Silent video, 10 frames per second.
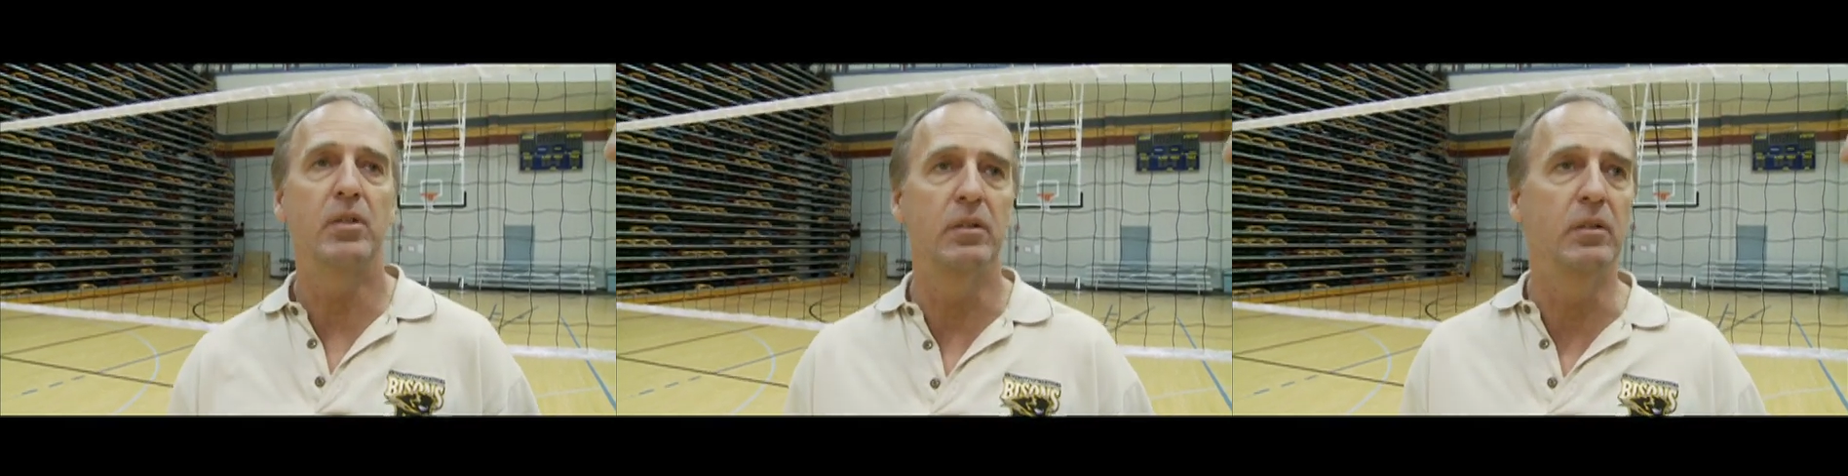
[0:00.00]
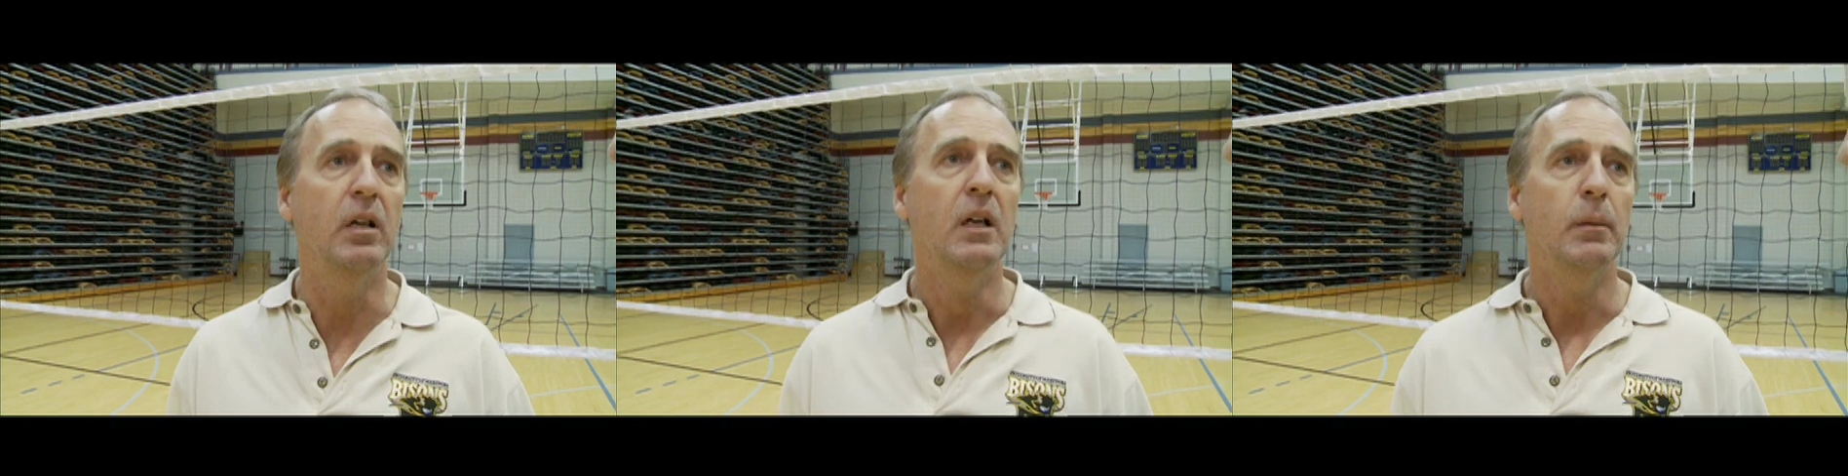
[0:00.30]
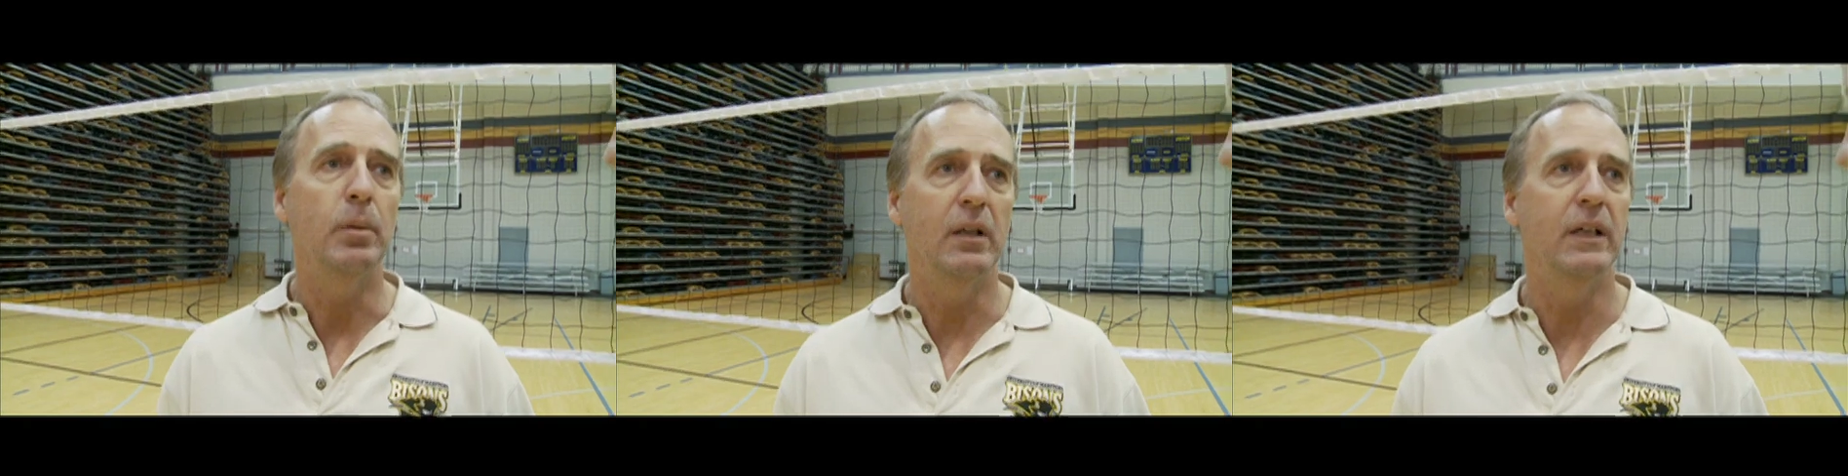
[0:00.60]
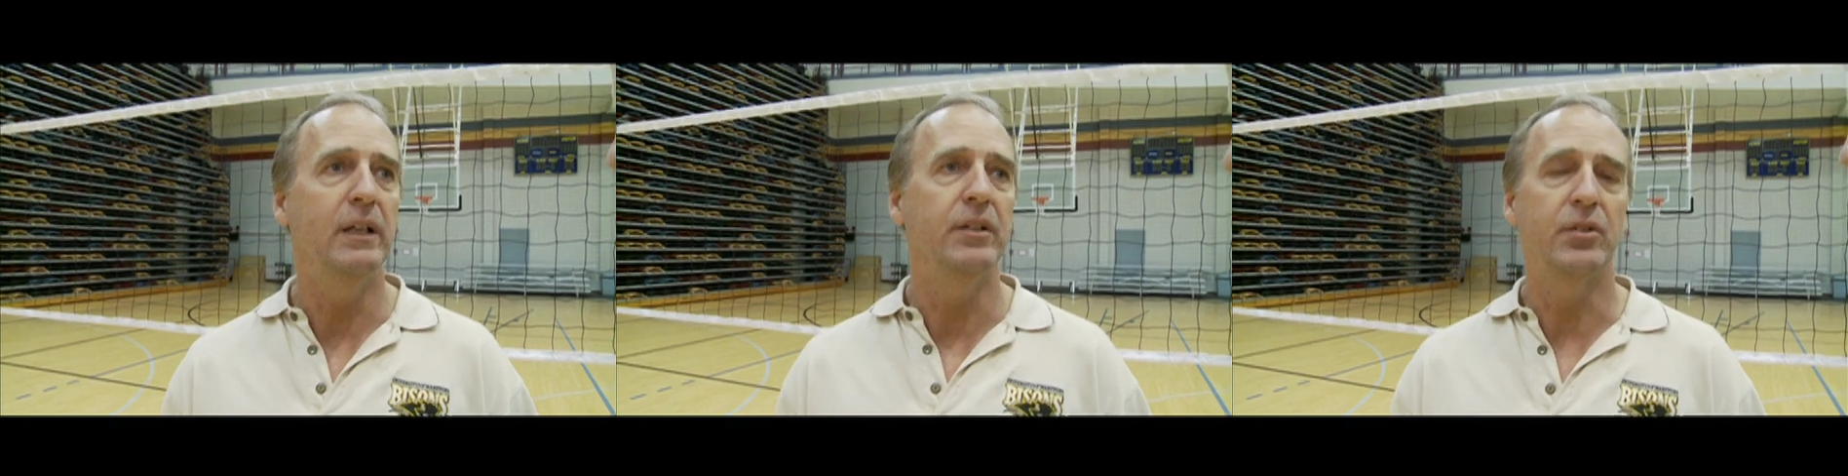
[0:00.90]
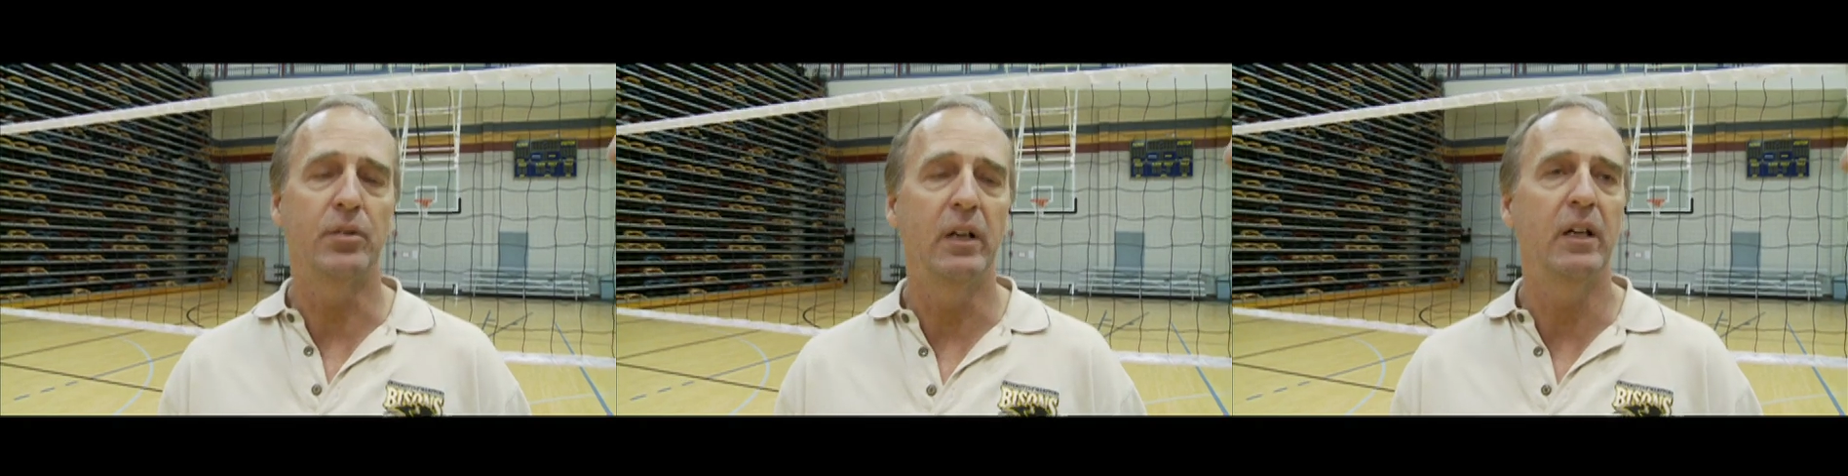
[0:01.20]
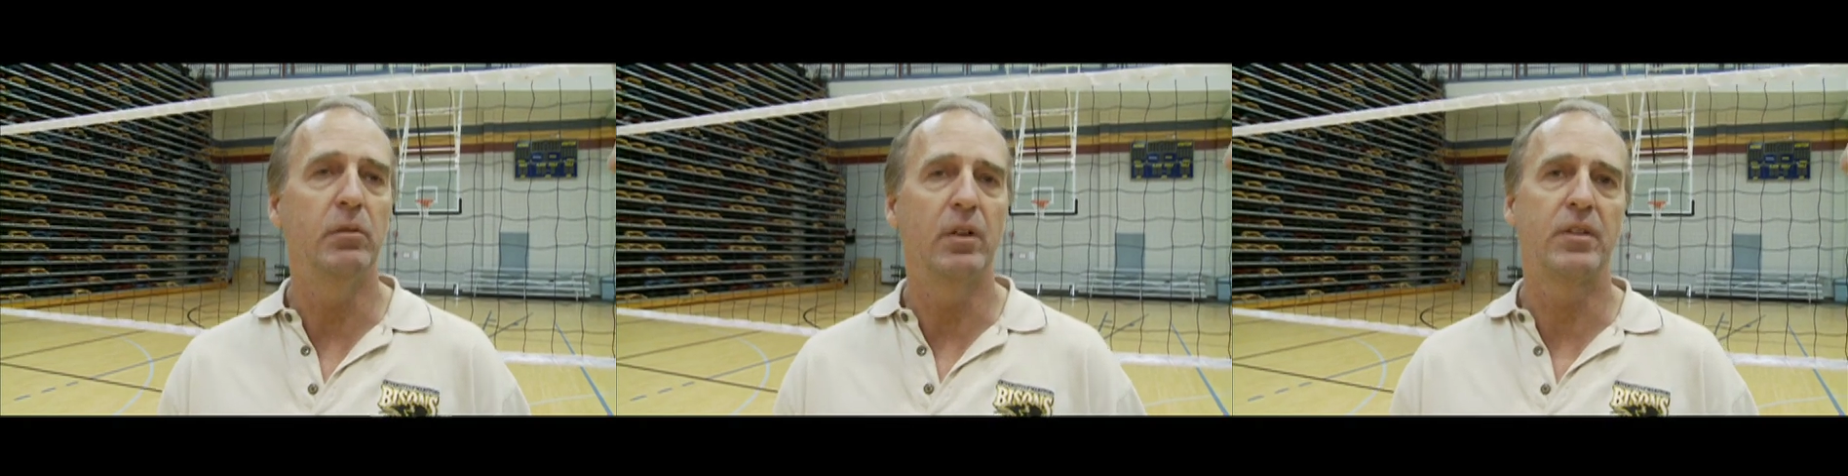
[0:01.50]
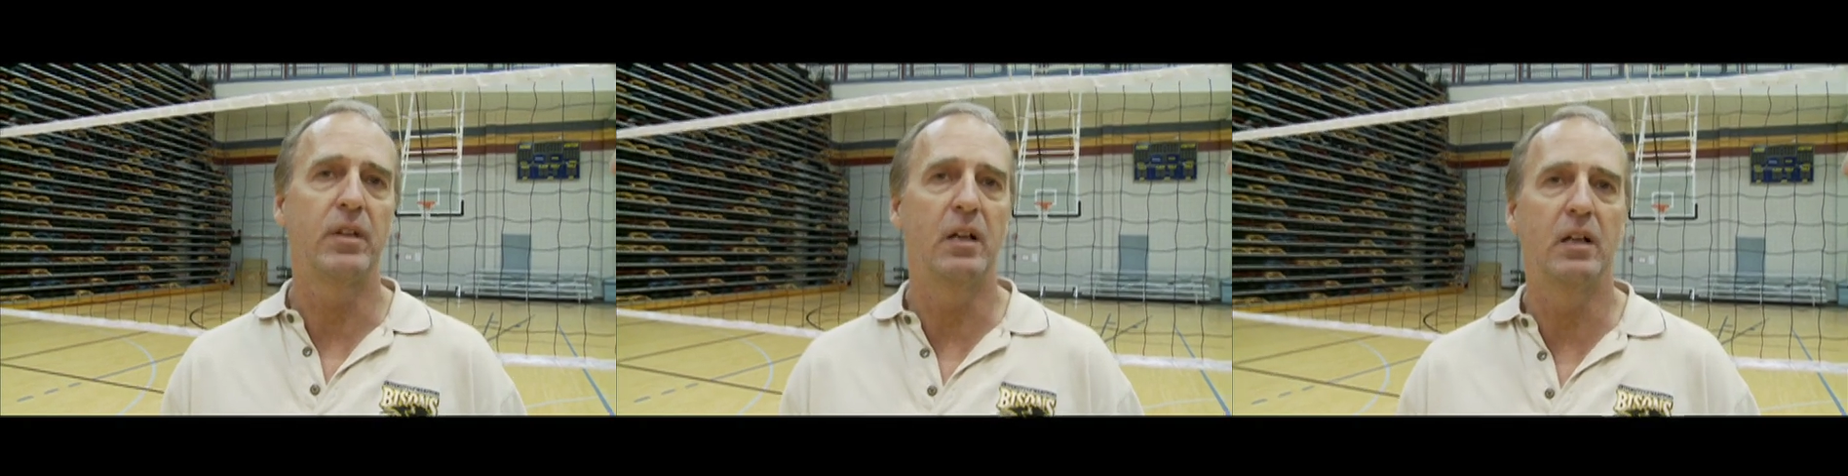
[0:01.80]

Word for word: to play and train with